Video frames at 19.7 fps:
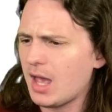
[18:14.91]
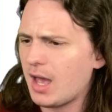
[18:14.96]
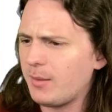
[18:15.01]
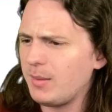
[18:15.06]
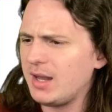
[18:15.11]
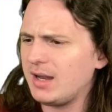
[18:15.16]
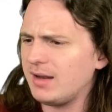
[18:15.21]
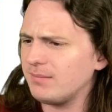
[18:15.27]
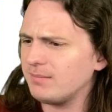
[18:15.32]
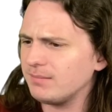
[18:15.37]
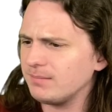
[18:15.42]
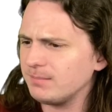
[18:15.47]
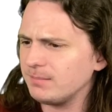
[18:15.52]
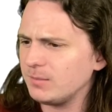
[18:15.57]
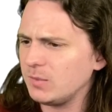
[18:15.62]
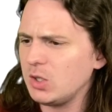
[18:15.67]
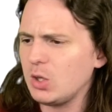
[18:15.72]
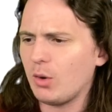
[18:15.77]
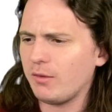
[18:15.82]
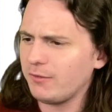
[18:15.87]
I mean,
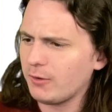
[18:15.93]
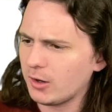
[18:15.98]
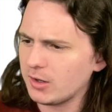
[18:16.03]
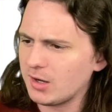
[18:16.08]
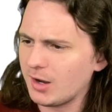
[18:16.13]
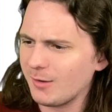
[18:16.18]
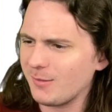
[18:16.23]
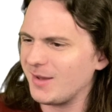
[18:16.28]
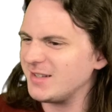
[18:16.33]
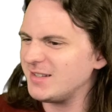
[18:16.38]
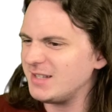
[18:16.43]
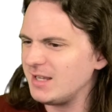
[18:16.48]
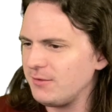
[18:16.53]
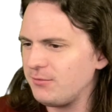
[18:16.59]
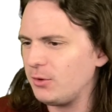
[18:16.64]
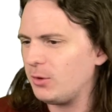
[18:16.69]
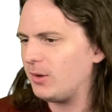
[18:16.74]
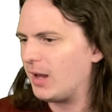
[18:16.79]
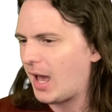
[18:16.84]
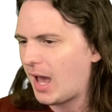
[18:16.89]
you know, we've already talked about
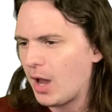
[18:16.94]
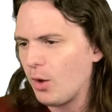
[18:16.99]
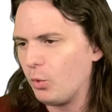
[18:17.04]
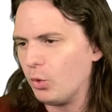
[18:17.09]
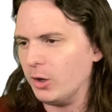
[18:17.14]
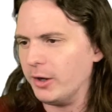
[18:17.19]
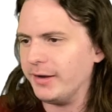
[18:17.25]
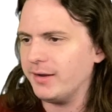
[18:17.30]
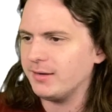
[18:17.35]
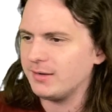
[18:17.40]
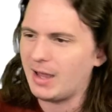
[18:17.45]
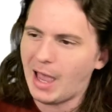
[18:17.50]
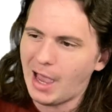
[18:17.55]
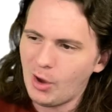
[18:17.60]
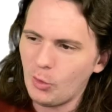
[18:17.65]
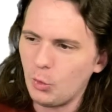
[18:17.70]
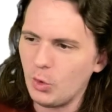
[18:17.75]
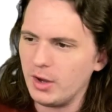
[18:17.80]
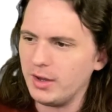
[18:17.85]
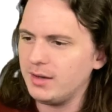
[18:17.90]
seafood. I would,
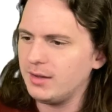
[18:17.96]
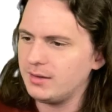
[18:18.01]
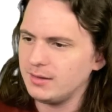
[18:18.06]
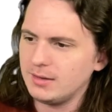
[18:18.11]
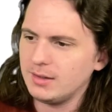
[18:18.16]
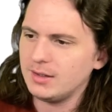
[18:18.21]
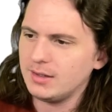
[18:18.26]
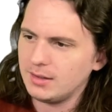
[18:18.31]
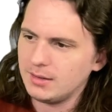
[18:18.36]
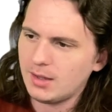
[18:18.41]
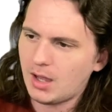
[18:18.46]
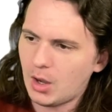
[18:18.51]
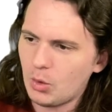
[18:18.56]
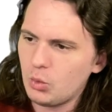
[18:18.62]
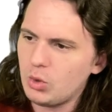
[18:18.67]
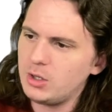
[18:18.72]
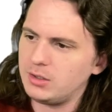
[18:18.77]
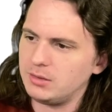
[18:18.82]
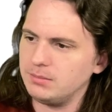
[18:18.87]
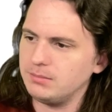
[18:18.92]
I would, I
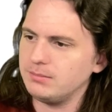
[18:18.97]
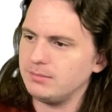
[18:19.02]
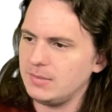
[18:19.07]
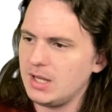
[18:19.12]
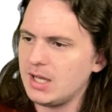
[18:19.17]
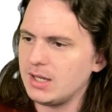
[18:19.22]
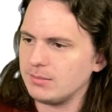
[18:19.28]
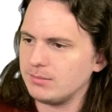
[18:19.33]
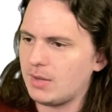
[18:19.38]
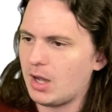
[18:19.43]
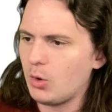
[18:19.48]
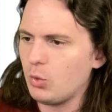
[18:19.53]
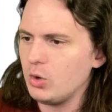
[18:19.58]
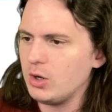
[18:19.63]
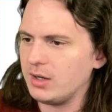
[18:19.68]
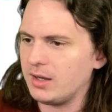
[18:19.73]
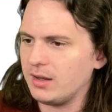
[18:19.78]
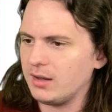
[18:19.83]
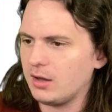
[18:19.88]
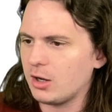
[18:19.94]
would. Yeah, I
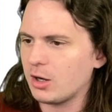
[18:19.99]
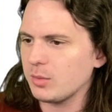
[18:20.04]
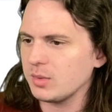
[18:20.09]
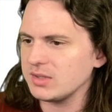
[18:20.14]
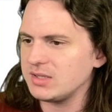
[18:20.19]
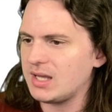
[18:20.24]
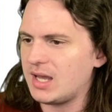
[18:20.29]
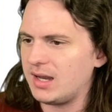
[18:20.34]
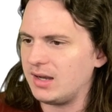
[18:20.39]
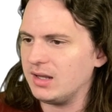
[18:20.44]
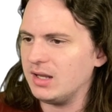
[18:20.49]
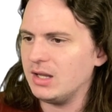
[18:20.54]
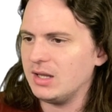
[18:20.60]
would, 100%.